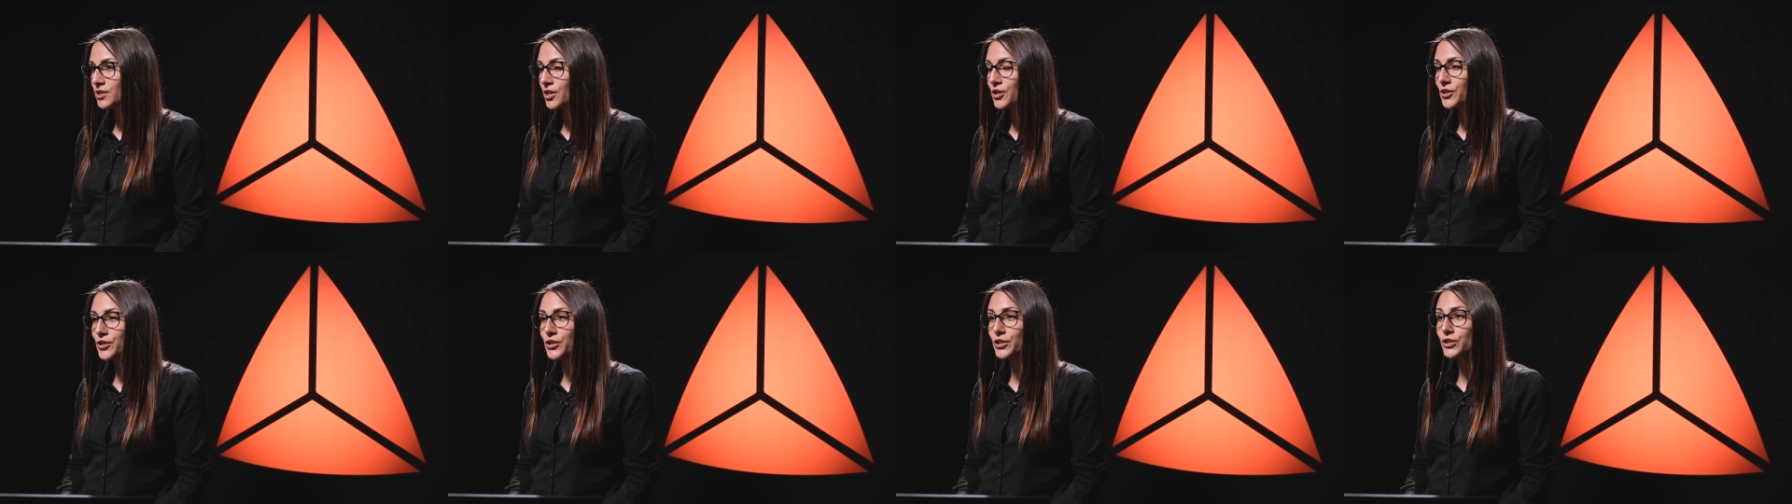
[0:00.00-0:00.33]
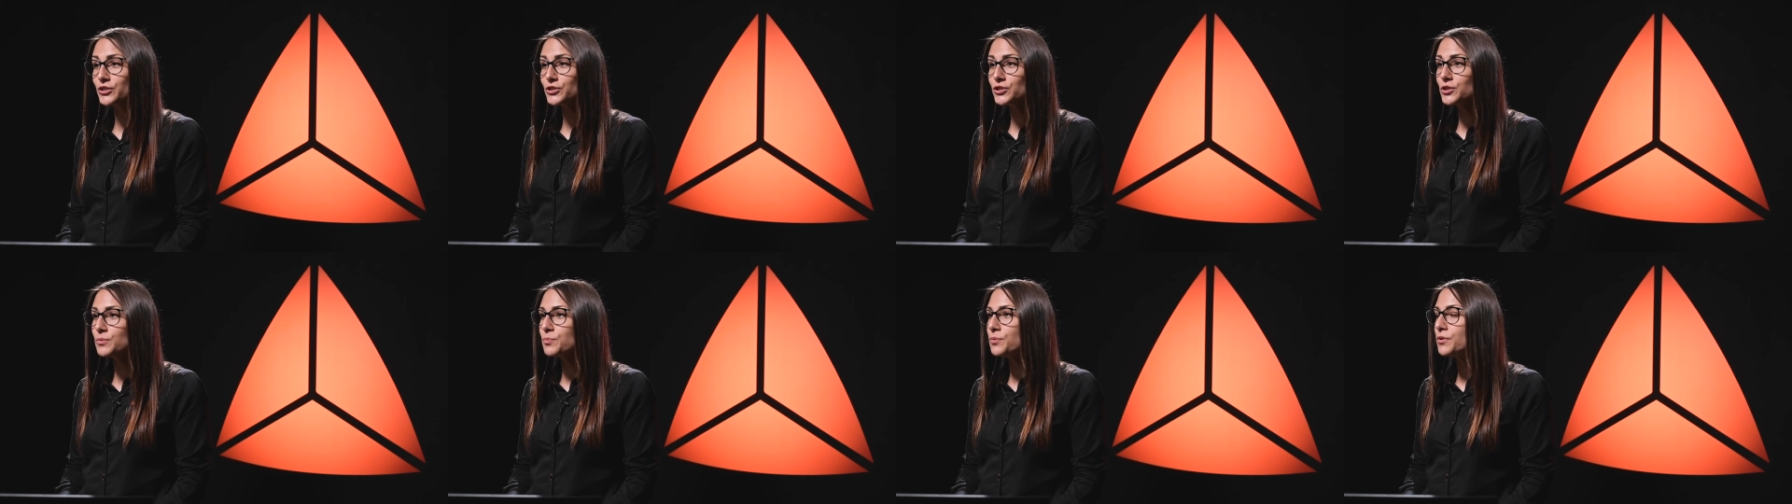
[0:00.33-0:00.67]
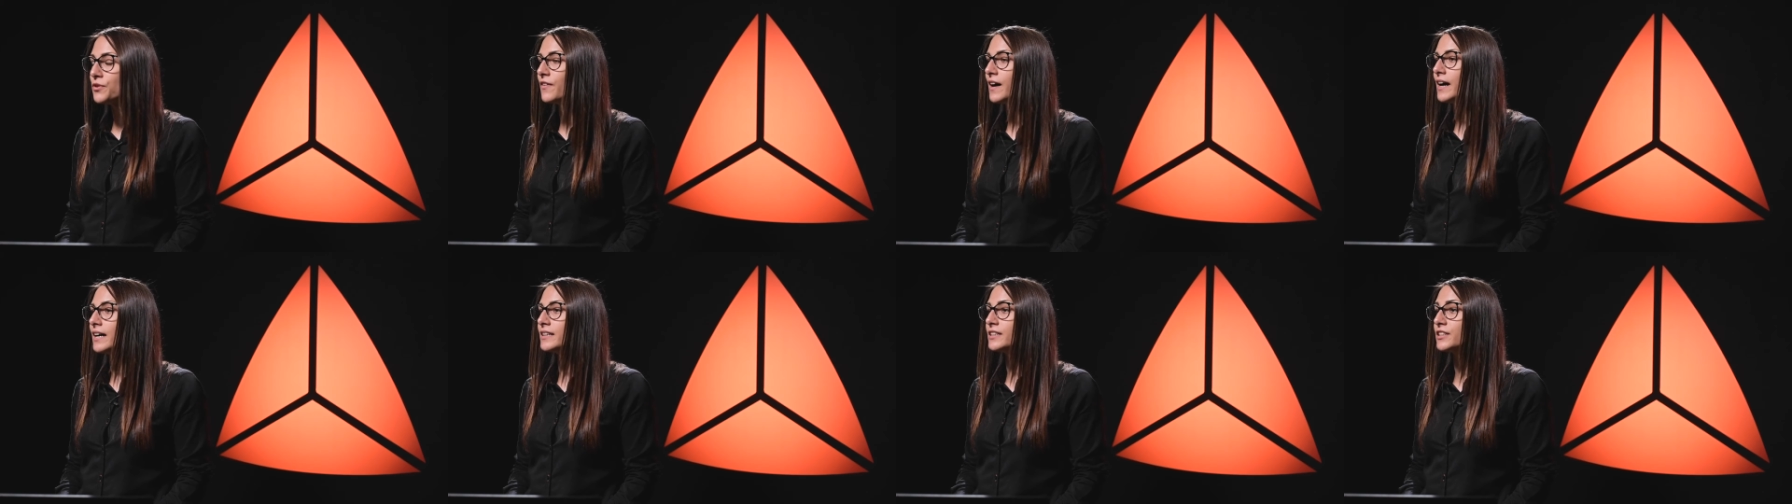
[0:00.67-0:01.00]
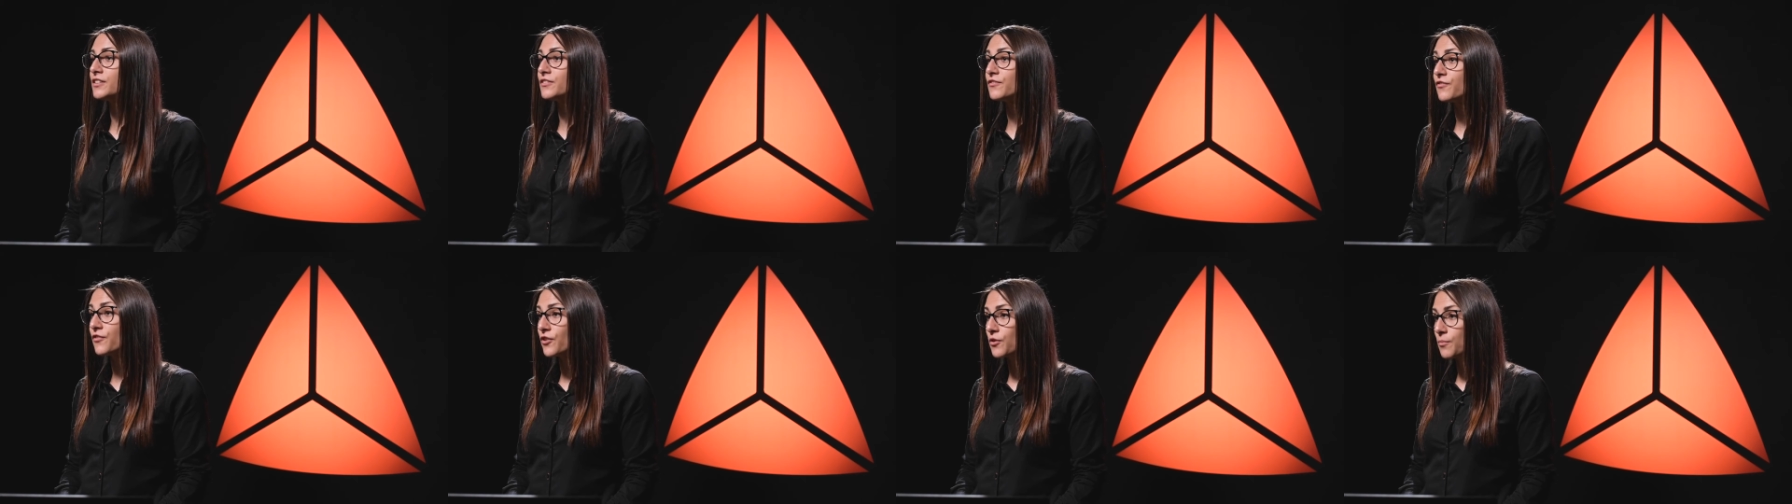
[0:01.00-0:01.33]
are used to provide
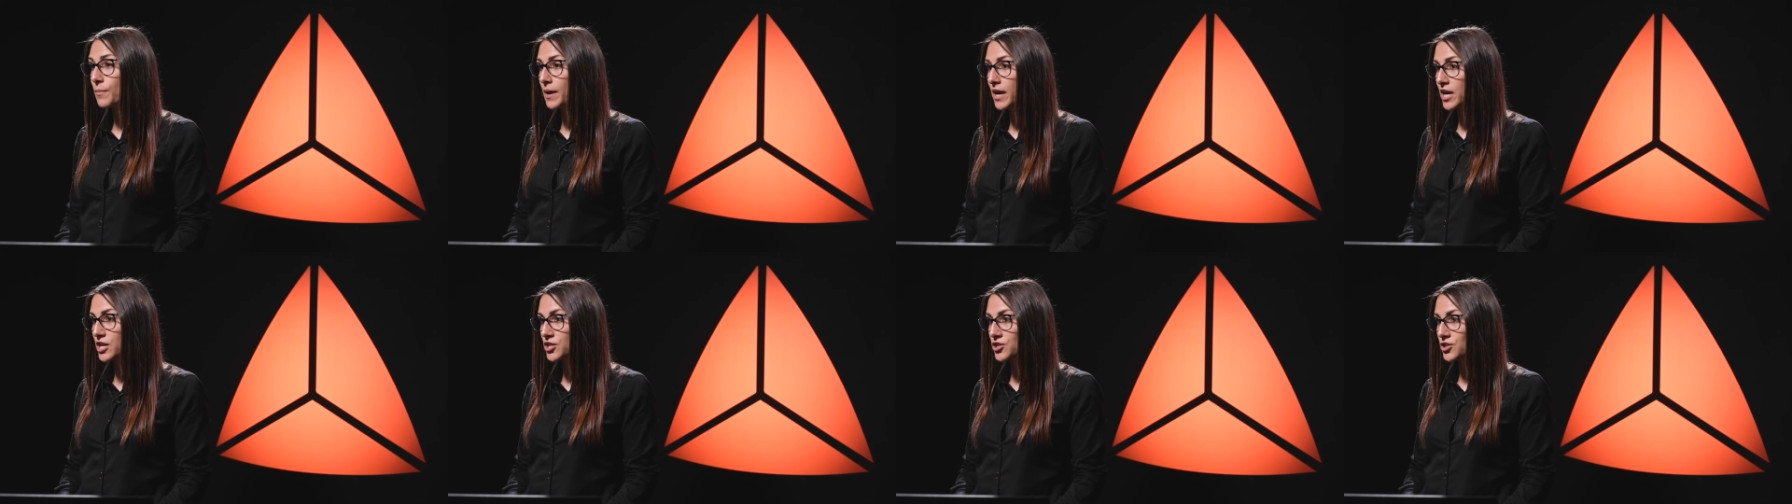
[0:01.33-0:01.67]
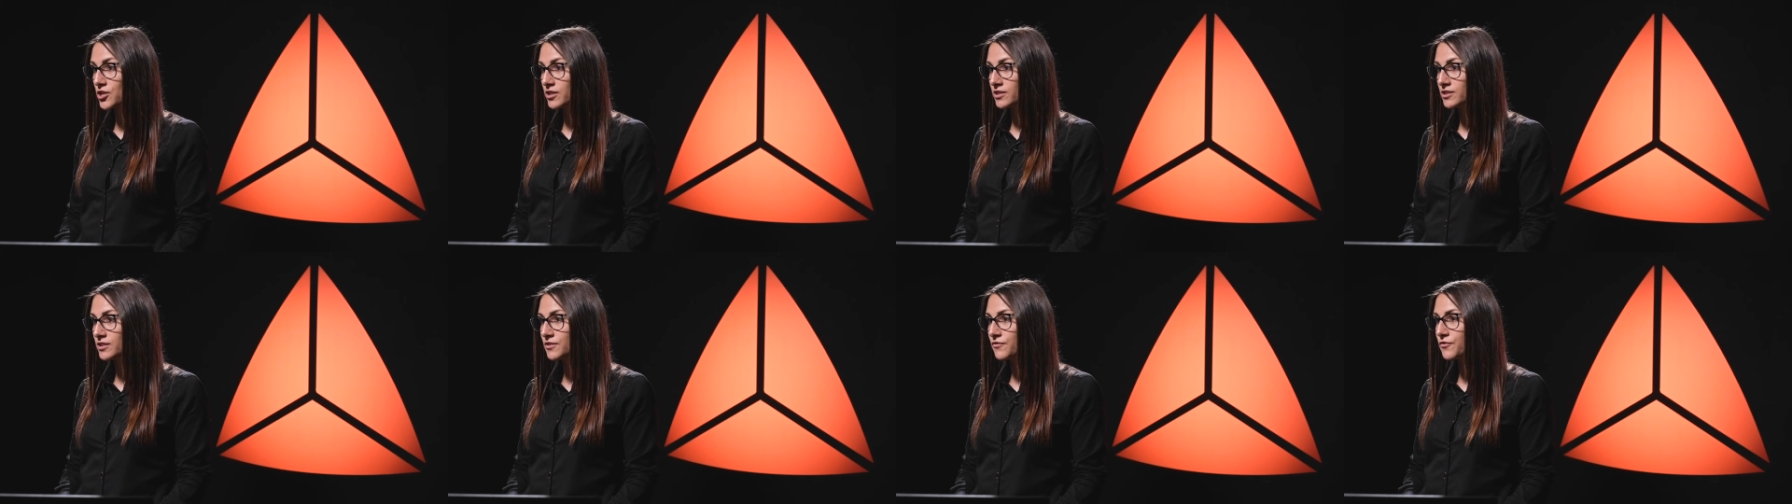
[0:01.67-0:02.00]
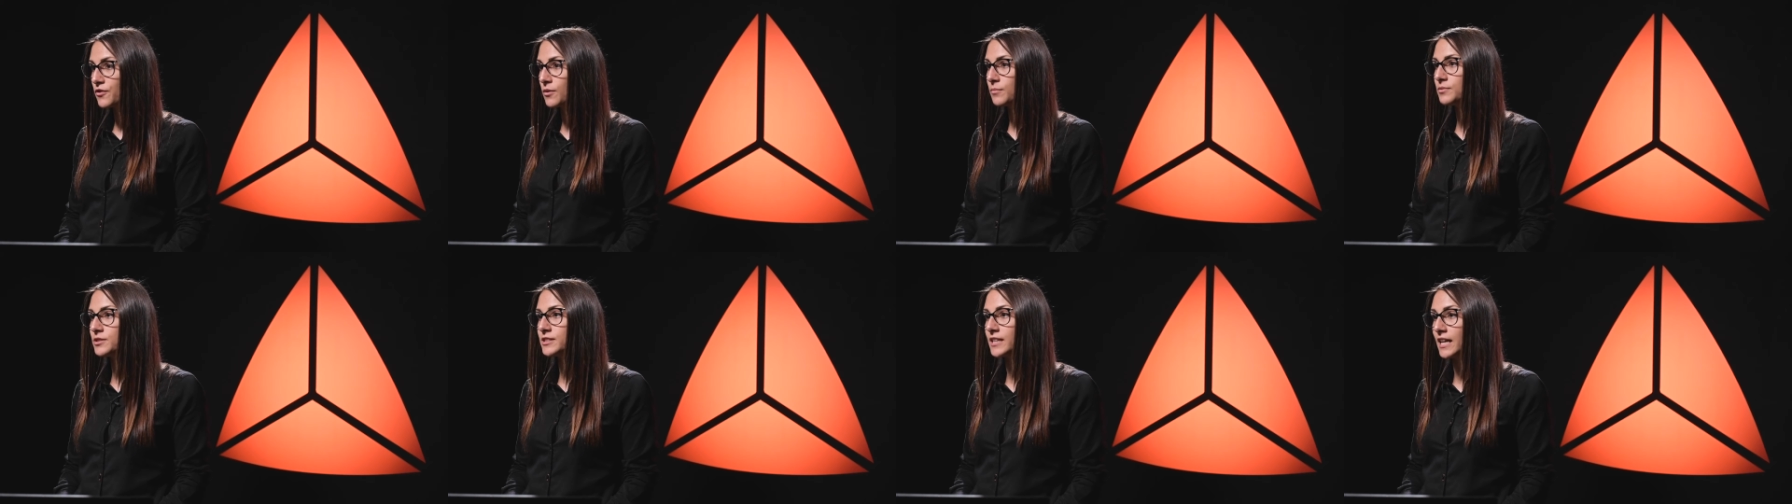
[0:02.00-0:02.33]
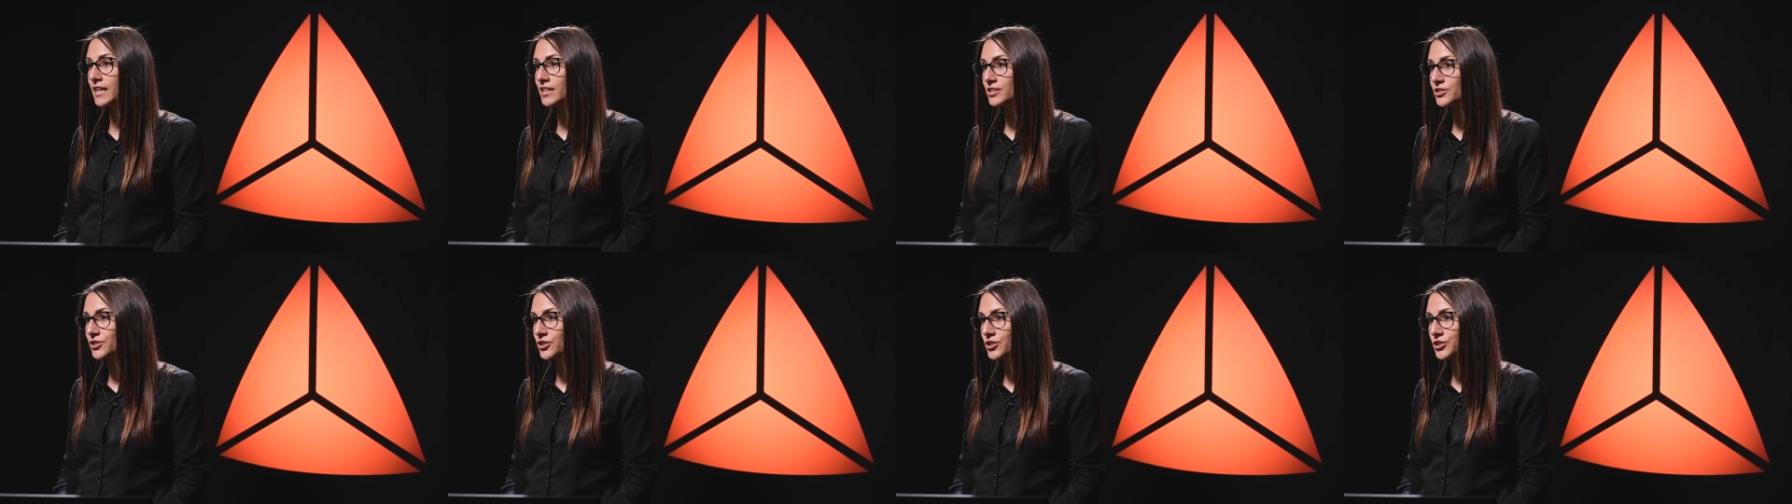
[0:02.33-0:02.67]
information from
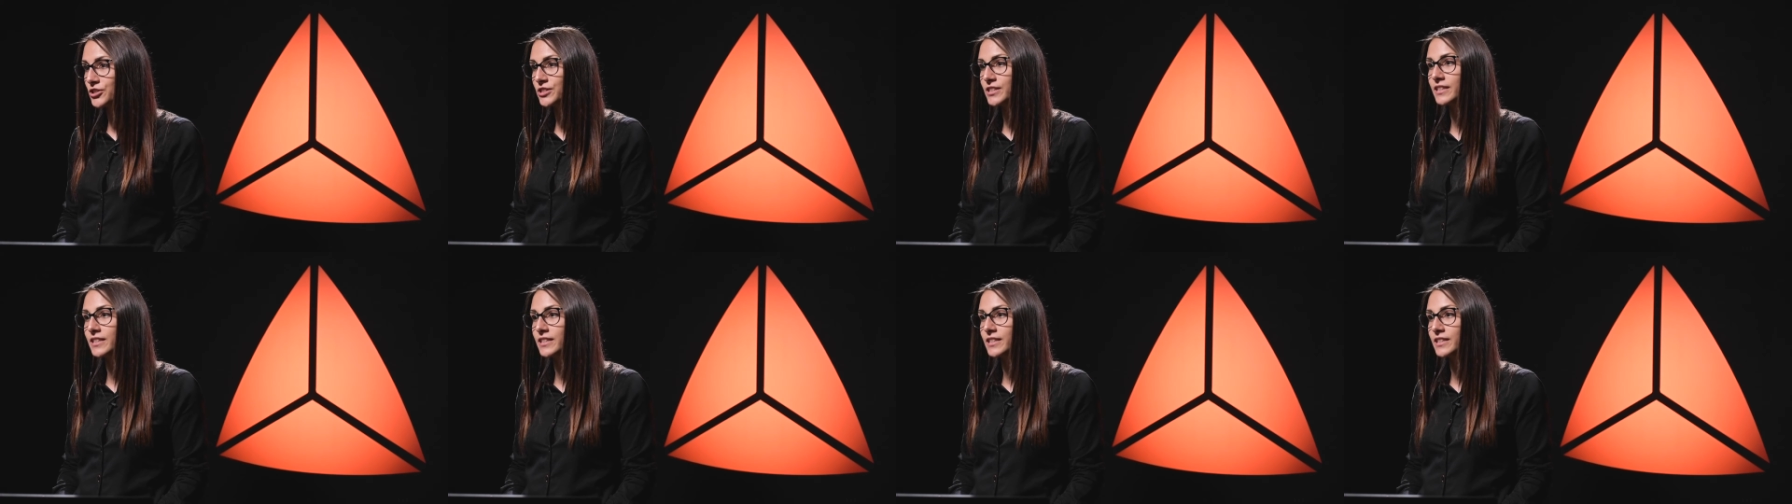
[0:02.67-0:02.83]
sensors